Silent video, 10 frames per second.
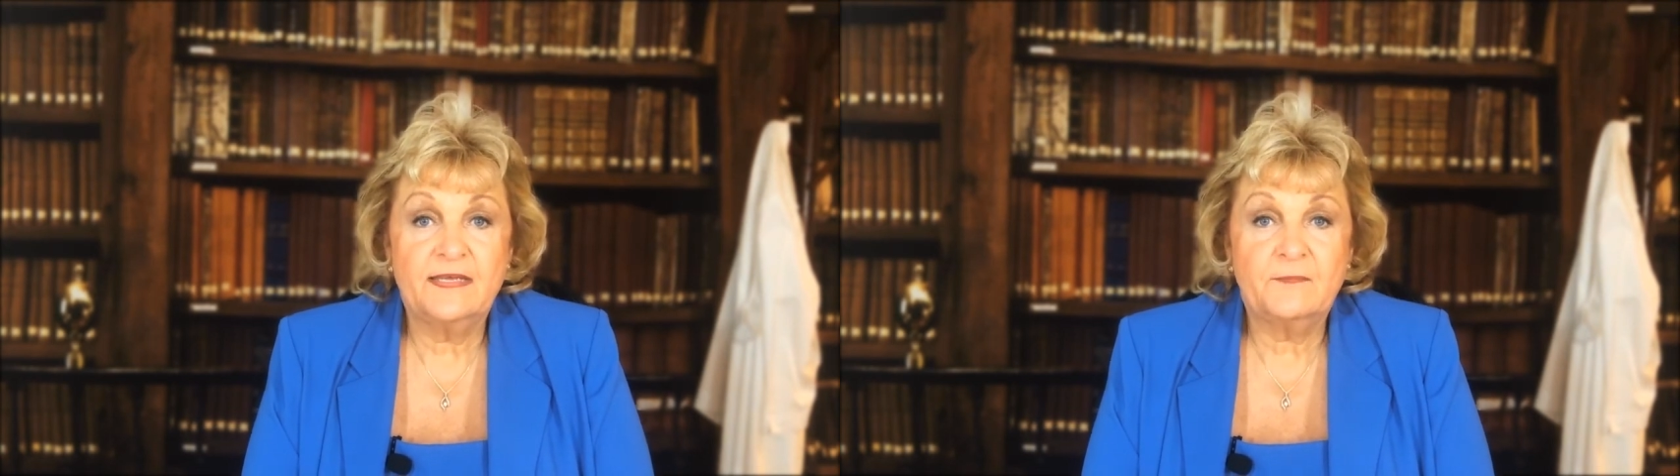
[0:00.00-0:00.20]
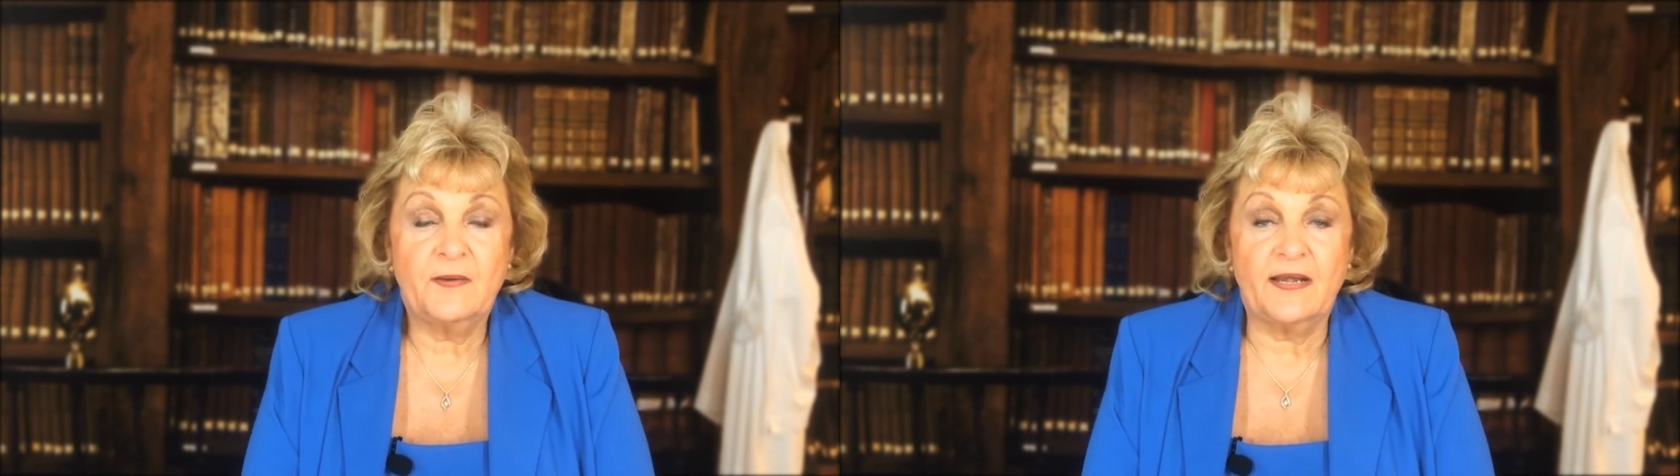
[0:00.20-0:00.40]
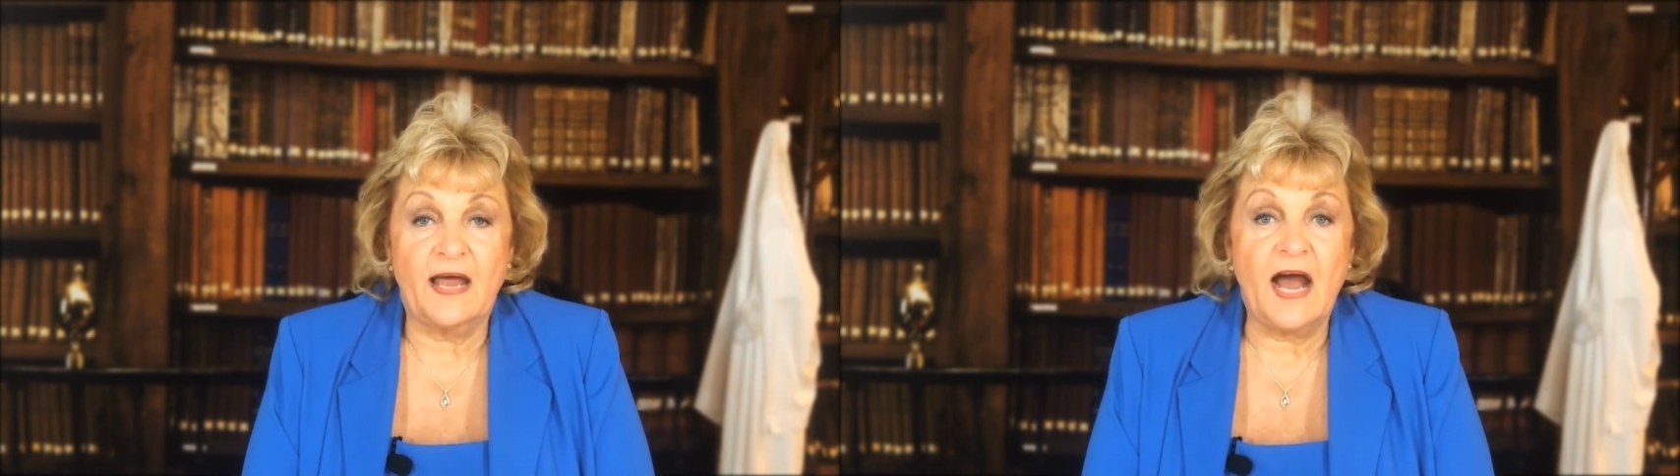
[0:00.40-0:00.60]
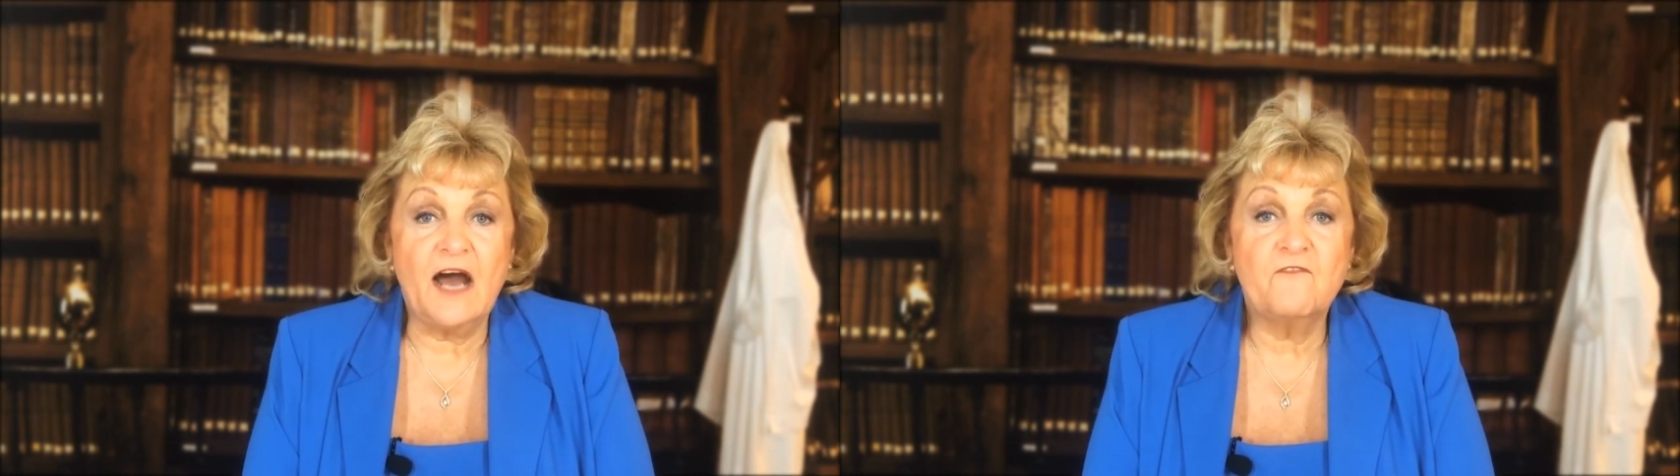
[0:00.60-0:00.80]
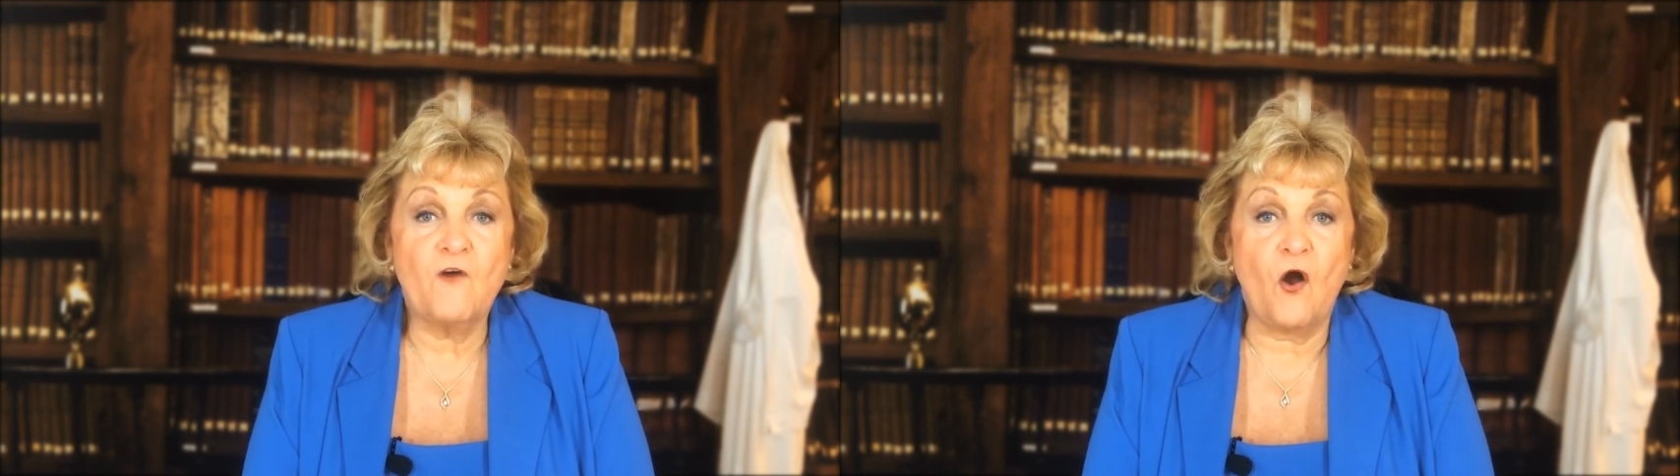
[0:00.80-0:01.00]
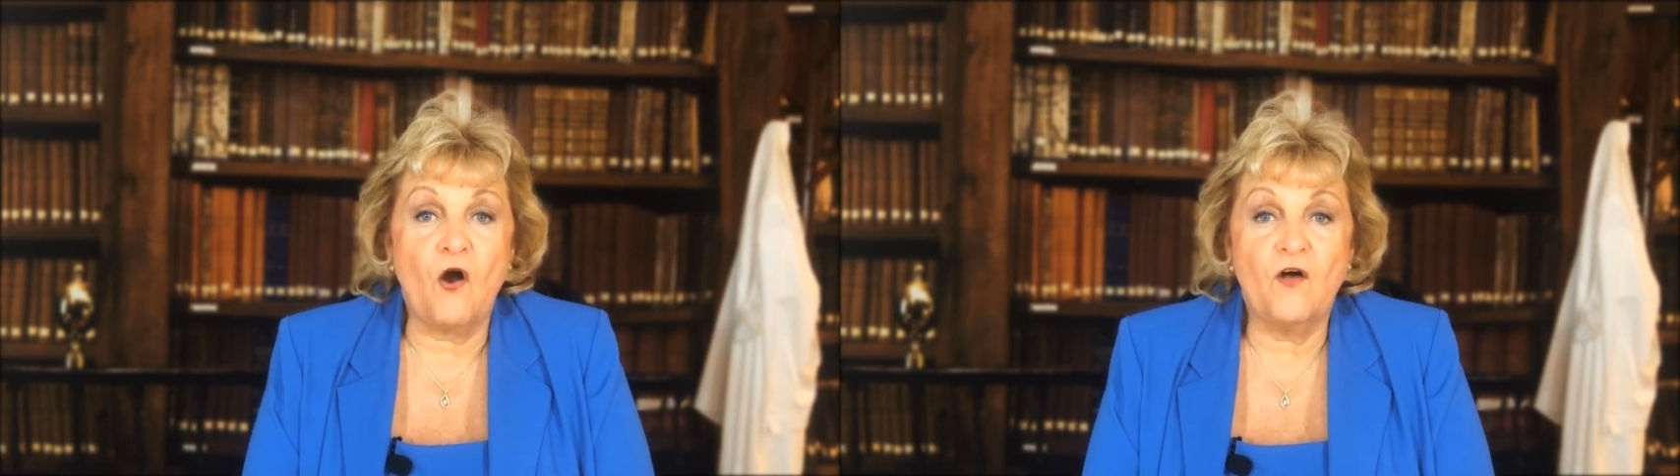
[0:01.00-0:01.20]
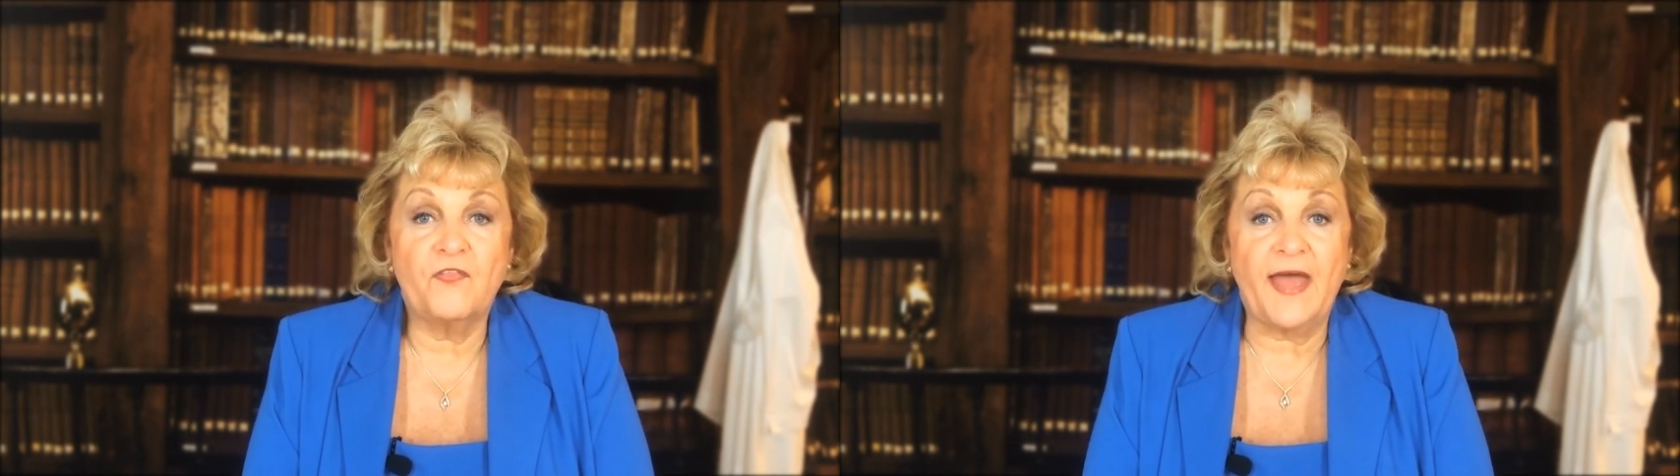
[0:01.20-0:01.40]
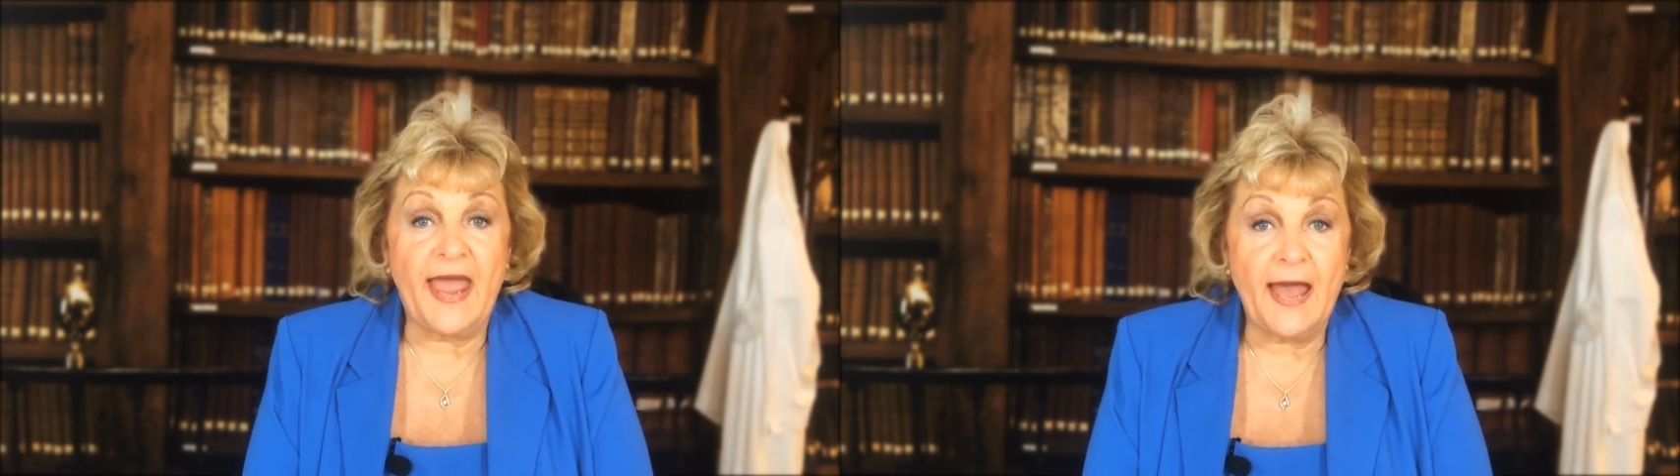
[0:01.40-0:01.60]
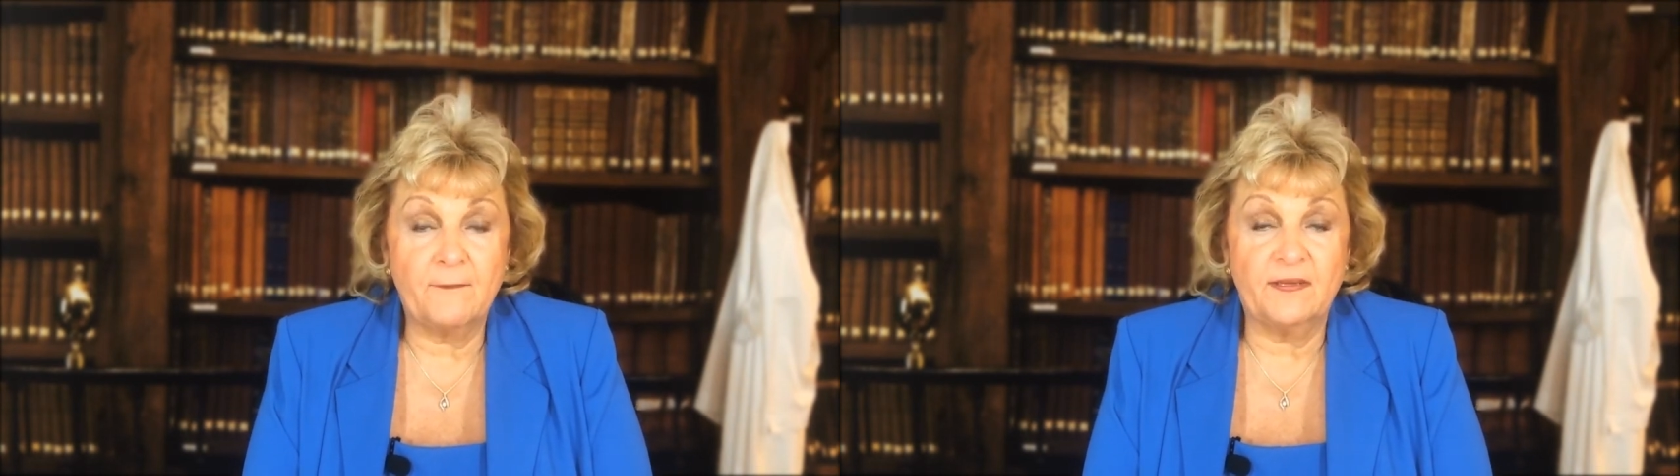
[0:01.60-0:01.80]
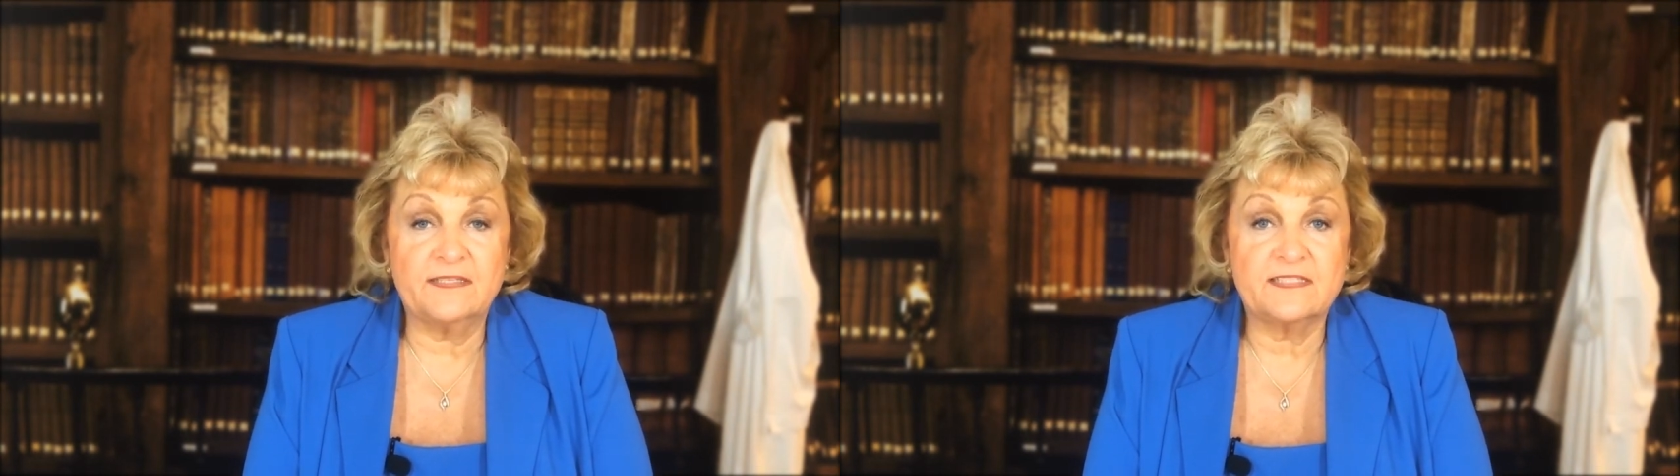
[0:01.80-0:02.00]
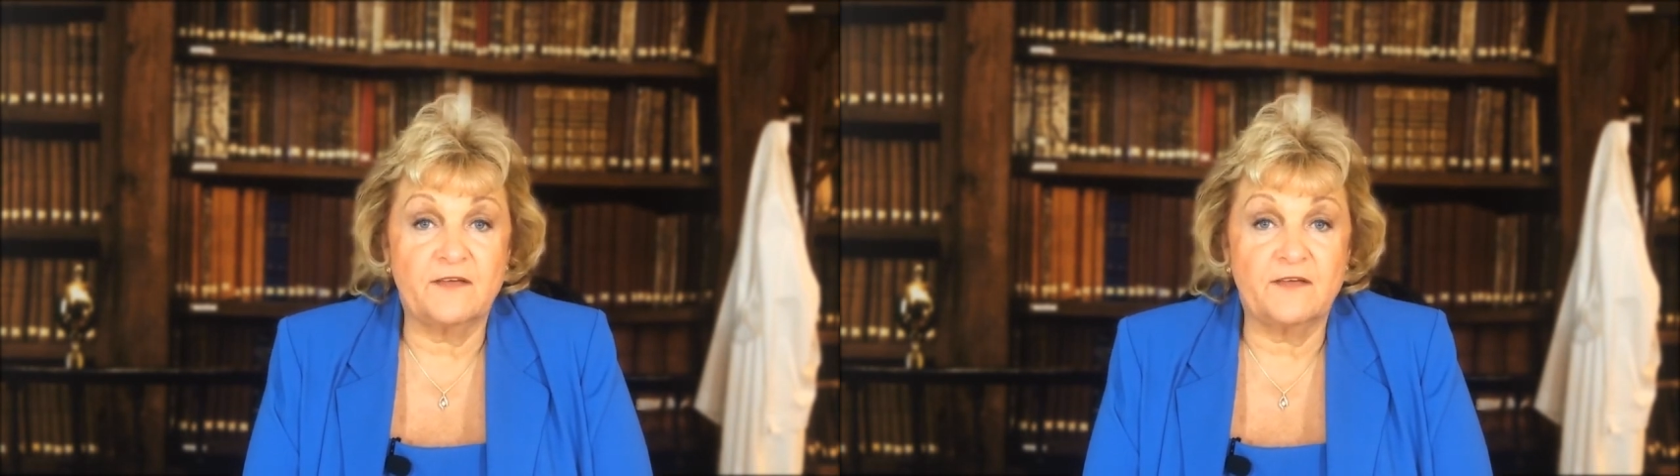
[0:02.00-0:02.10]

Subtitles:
But of all the habits,